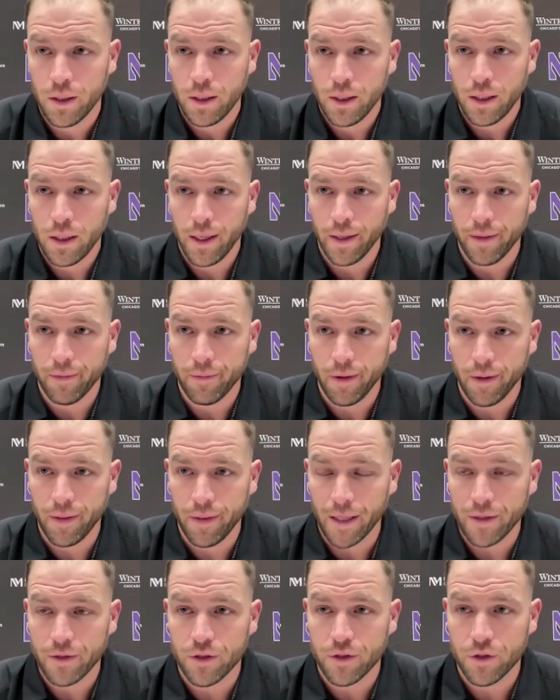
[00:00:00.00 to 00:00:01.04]
And
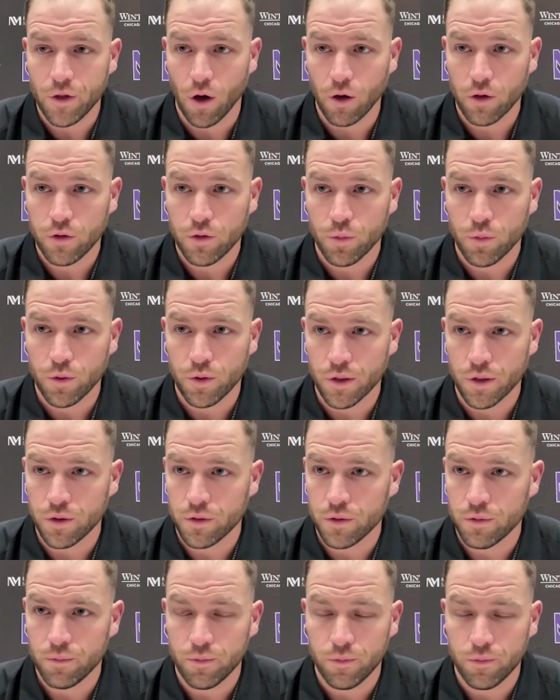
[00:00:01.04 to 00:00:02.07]
that starts with
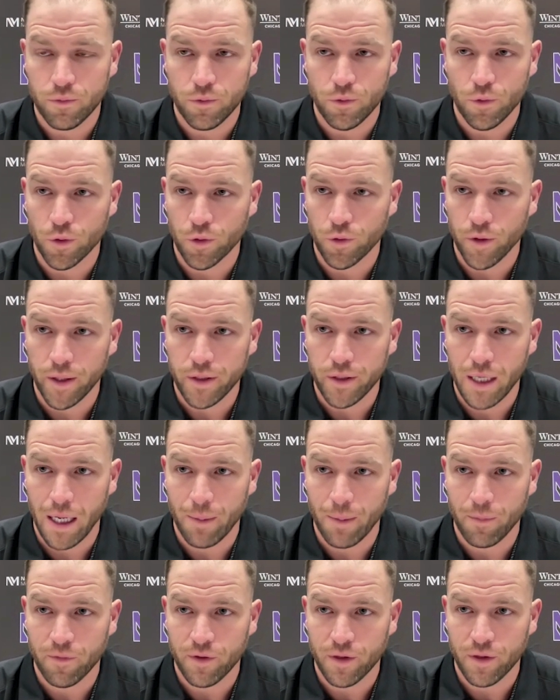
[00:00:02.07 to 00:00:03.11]
just doing a great job
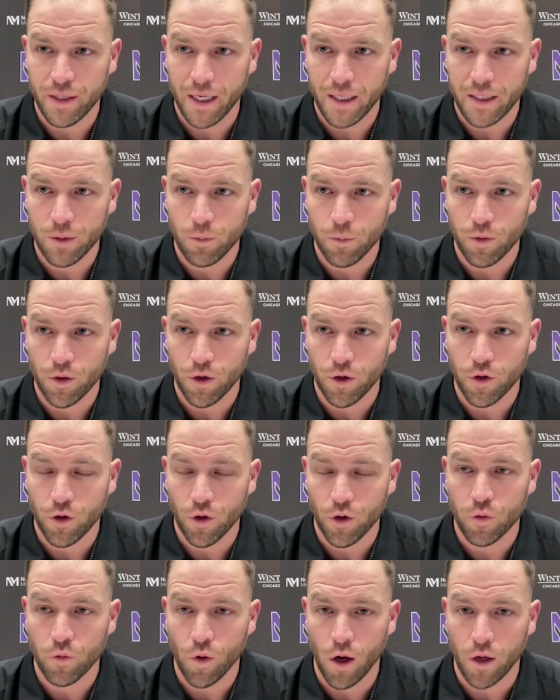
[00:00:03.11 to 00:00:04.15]
of connecting with our
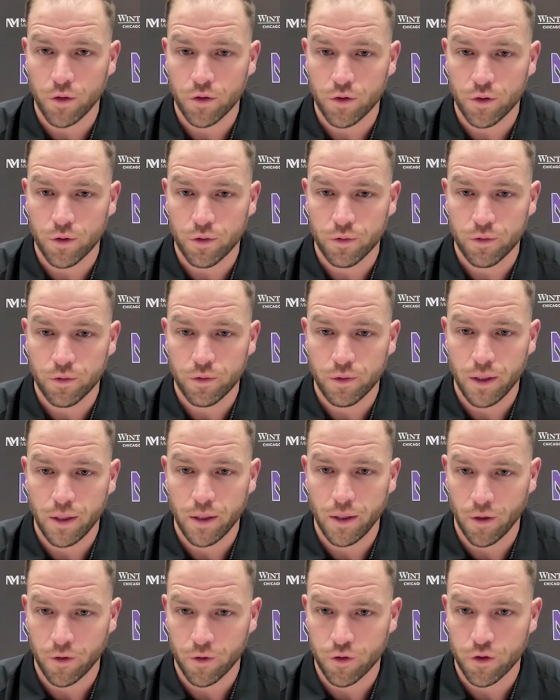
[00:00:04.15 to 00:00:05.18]
current roster and
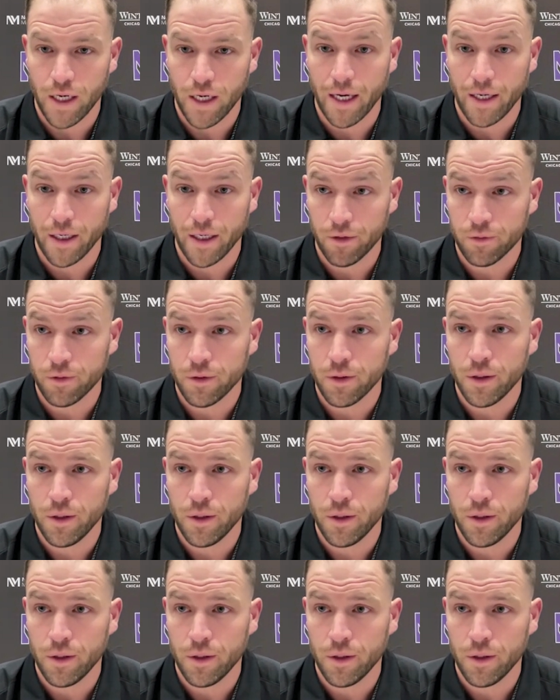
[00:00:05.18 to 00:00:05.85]
understanding,